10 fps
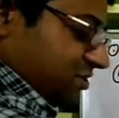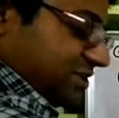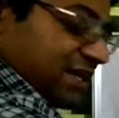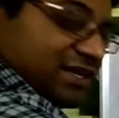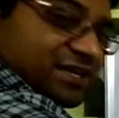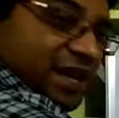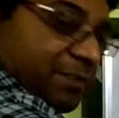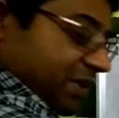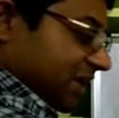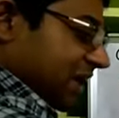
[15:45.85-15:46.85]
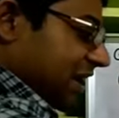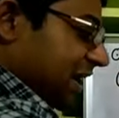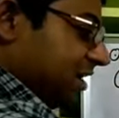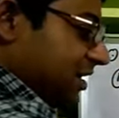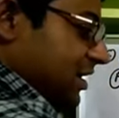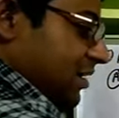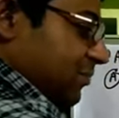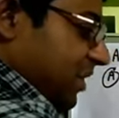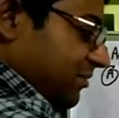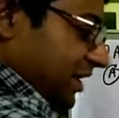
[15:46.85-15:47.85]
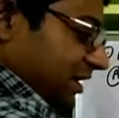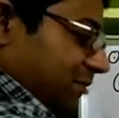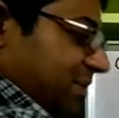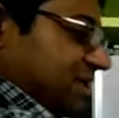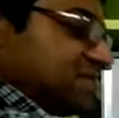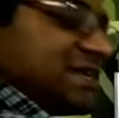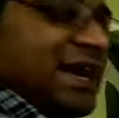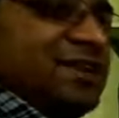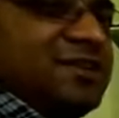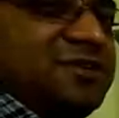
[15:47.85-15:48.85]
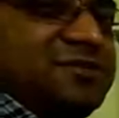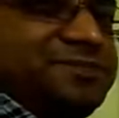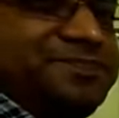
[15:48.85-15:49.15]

then capital R, P will come inside the